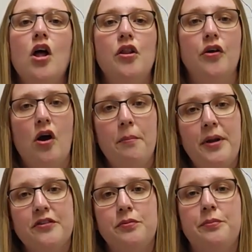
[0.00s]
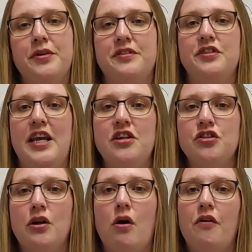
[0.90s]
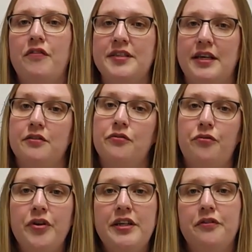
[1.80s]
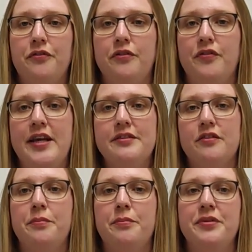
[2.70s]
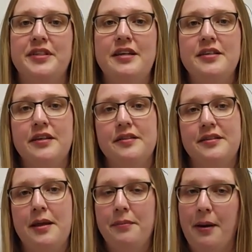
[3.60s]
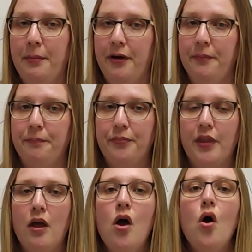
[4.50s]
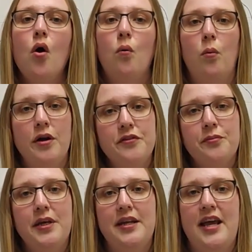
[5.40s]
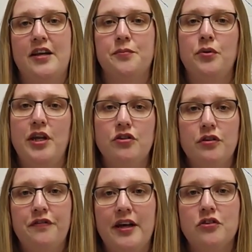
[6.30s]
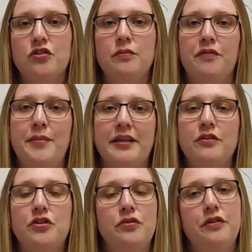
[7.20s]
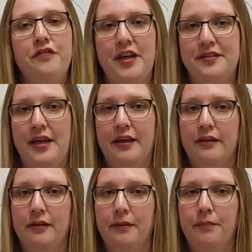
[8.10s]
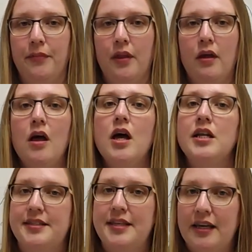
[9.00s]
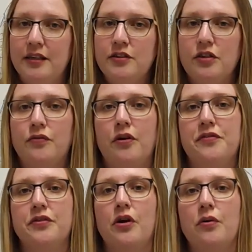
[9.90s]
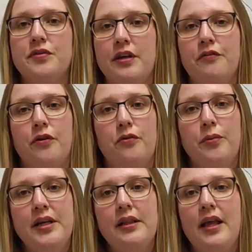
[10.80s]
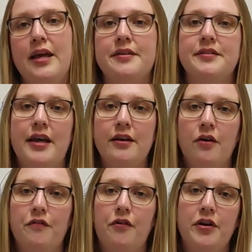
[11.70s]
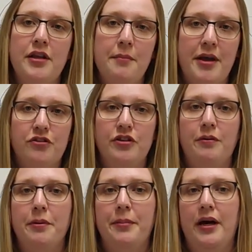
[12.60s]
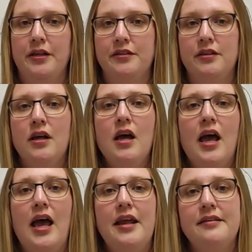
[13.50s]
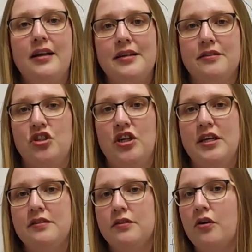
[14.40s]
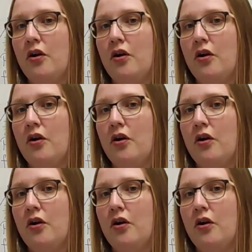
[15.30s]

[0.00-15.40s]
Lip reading: The complex representation now offers us 3 different ways of representing the same number. One is via the exponential function with magnitude and phase angle. The second involves the cosine for the real and the sine for the imaginary part. And the last is just the